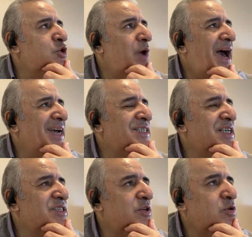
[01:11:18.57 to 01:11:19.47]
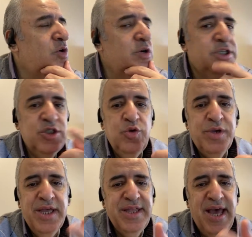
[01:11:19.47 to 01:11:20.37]
access the course, you
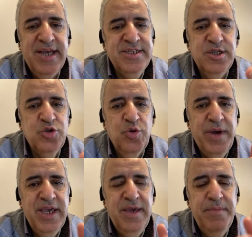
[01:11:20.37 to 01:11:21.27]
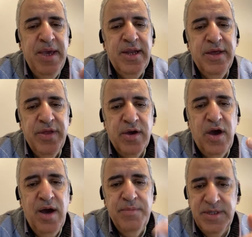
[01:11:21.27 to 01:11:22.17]
get access to my email and the
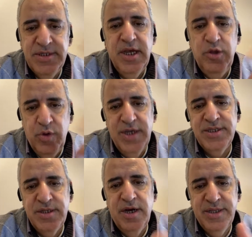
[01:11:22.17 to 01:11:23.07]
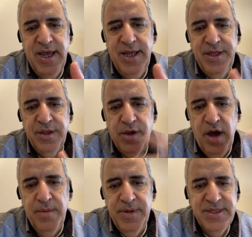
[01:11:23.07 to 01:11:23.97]
comments, and you can start adding
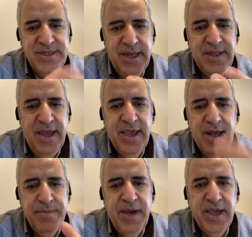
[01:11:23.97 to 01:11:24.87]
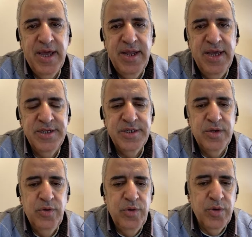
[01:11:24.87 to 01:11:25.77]
comments, and I get them. I can answer
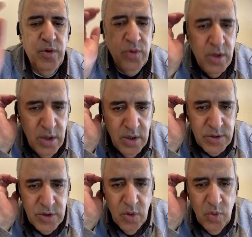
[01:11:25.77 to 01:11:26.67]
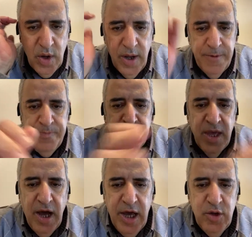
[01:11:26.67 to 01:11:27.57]
you. You know, so
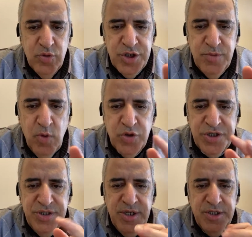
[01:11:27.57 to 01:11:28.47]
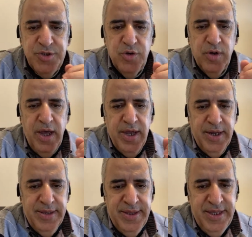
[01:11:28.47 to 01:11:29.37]
I used most distro
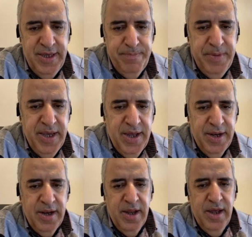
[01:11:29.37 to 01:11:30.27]
like Debian,